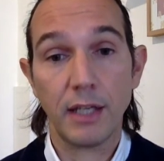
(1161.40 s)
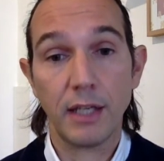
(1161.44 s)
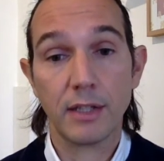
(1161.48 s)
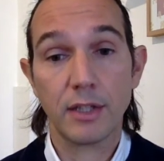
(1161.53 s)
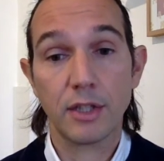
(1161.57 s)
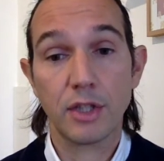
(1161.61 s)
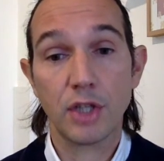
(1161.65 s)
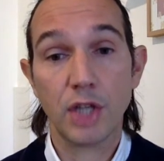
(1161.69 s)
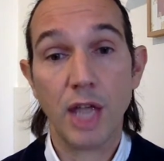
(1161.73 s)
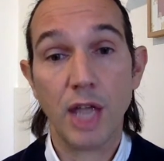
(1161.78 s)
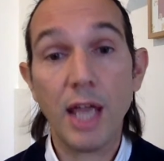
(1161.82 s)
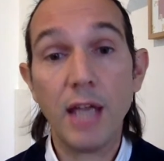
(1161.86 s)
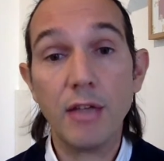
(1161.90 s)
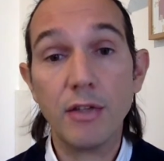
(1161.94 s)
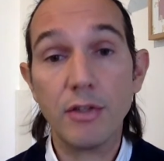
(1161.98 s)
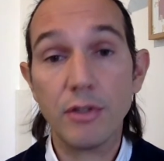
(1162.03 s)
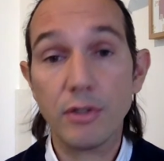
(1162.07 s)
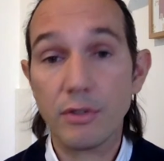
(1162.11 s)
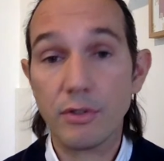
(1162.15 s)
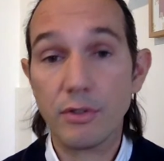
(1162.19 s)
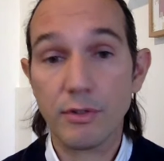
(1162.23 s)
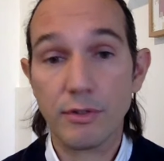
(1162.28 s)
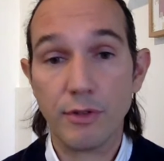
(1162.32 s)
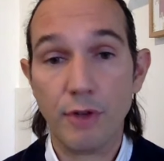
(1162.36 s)

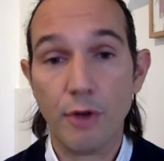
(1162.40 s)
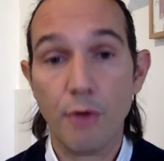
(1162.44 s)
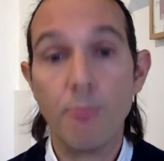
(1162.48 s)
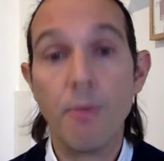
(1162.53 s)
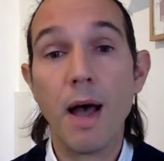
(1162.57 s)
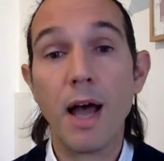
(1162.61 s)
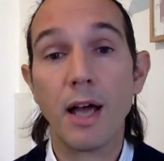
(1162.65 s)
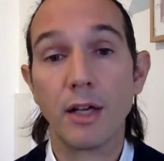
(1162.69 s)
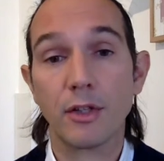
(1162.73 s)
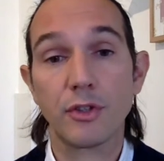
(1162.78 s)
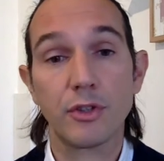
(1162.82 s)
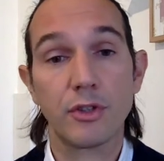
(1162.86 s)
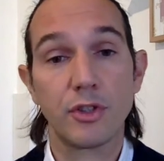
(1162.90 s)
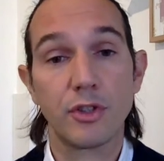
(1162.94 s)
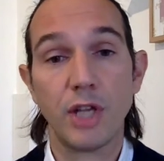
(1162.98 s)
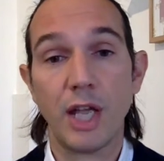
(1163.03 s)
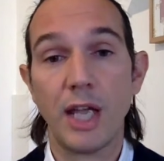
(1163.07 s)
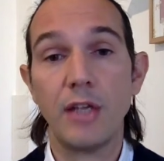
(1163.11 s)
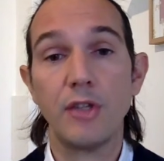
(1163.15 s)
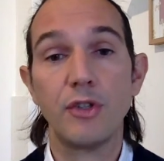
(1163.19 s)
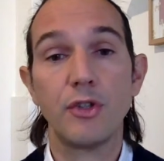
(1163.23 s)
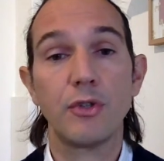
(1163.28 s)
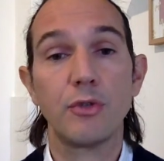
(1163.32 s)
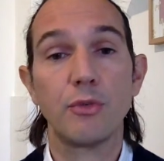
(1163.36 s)
changes so much,
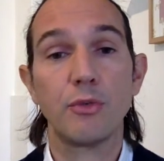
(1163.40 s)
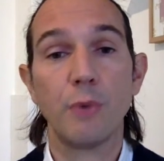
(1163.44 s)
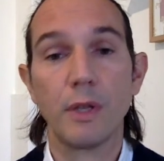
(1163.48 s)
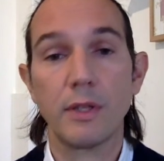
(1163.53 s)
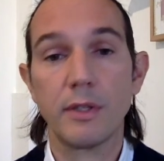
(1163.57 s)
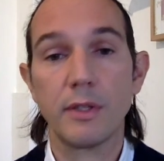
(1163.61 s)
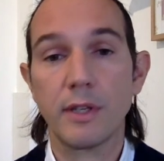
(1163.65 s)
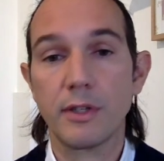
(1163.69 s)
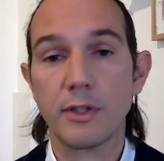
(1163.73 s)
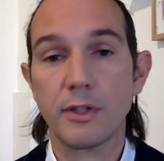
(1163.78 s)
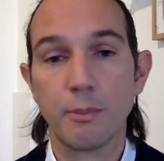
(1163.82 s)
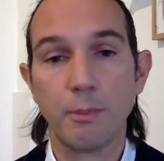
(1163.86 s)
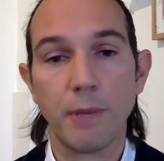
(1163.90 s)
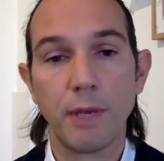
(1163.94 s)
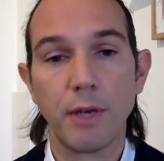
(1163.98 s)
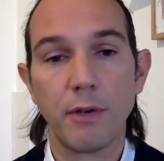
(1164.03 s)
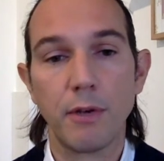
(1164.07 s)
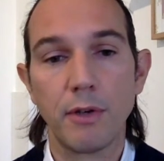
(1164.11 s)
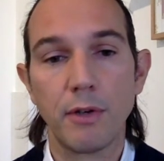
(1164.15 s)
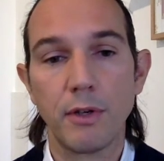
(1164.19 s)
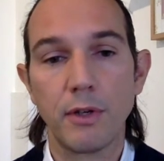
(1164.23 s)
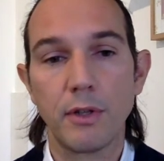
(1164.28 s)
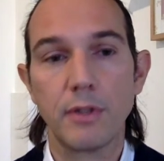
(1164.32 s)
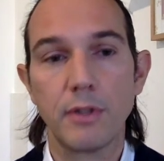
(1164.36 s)
changes one's
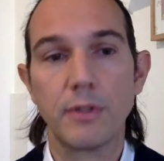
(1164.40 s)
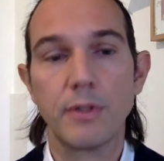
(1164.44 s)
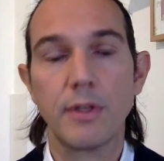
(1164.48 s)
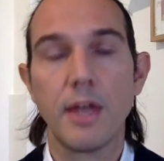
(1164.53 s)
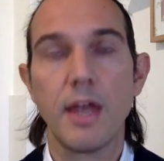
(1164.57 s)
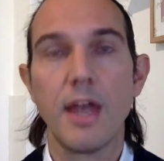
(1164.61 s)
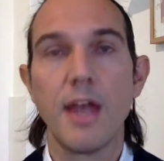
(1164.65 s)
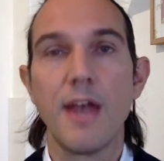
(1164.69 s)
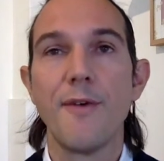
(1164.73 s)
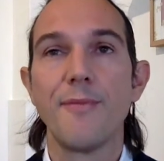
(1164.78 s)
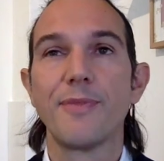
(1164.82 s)
experience,